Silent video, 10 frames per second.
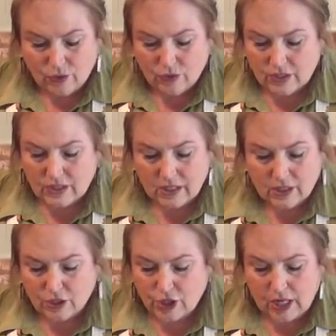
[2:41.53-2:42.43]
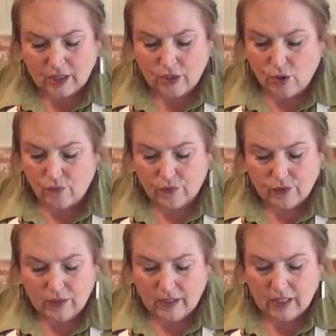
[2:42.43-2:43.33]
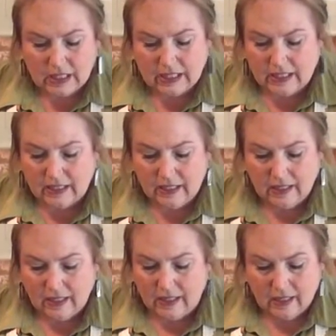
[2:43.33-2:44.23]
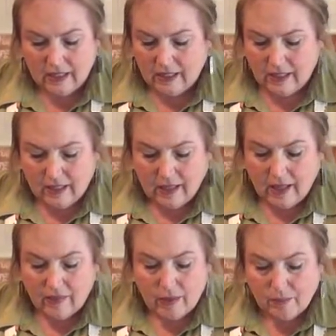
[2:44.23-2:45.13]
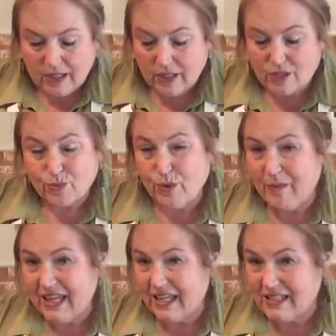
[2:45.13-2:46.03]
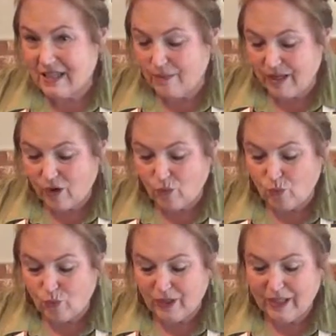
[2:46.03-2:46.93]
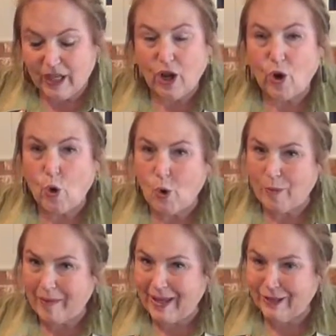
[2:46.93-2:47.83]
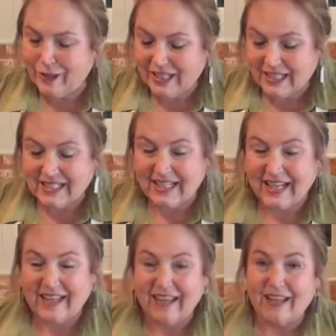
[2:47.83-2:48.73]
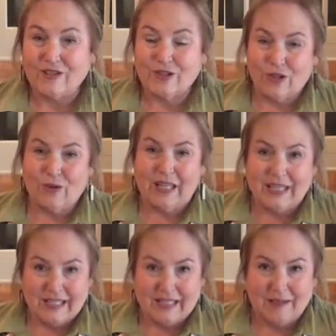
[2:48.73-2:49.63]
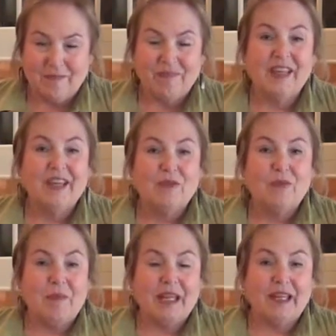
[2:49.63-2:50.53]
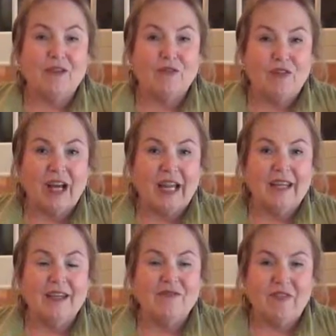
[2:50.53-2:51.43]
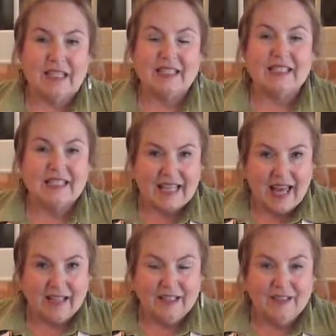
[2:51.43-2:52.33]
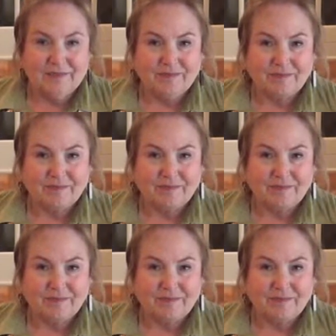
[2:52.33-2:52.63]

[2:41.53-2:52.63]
You're just going to check it over and clean it. And then, because we're making something really gourmet looking today that is so easy, we're making a fried pheasant salad.